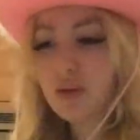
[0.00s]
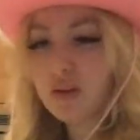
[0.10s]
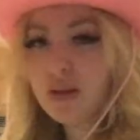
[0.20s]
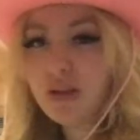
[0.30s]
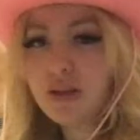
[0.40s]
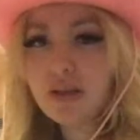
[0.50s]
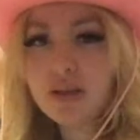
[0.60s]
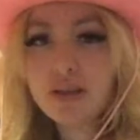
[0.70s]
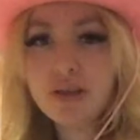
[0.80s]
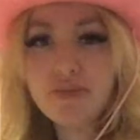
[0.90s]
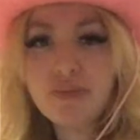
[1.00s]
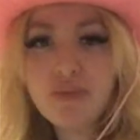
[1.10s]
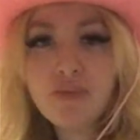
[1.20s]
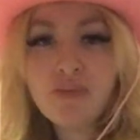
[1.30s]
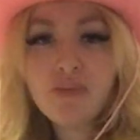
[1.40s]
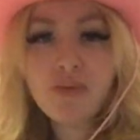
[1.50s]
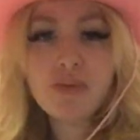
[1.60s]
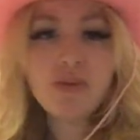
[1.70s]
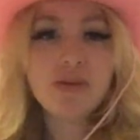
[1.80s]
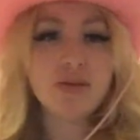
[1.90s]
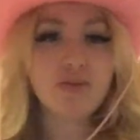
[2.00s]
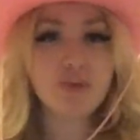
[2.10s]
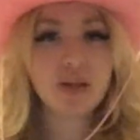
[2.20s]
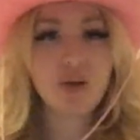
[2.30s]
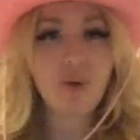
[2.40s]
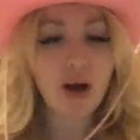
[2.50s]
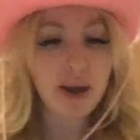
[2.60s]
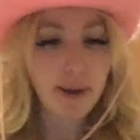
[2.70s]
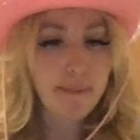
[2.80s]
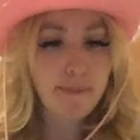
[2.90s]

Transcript: because it's really quiet.